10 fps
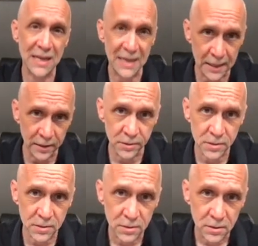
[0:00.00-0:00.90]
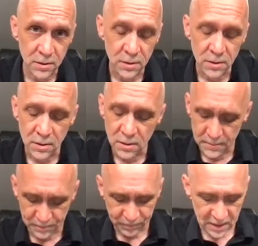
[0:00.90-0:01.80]
is.
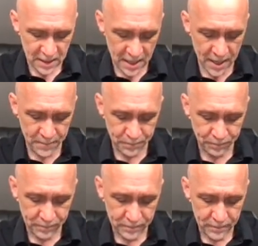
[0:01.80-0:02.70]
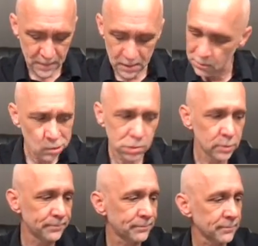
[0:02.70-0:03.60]
Okay? Whew.
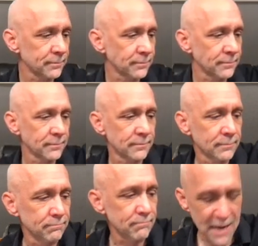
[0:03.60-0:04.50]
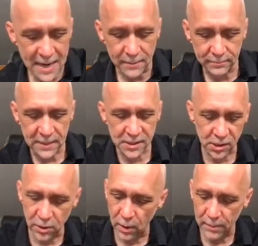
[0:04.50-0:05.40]
Man, that's a
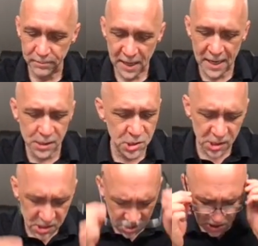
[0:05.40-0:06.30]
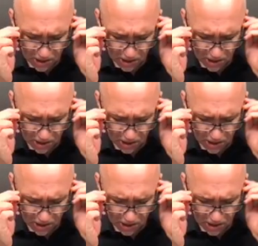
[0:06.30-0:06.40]
good one. That is just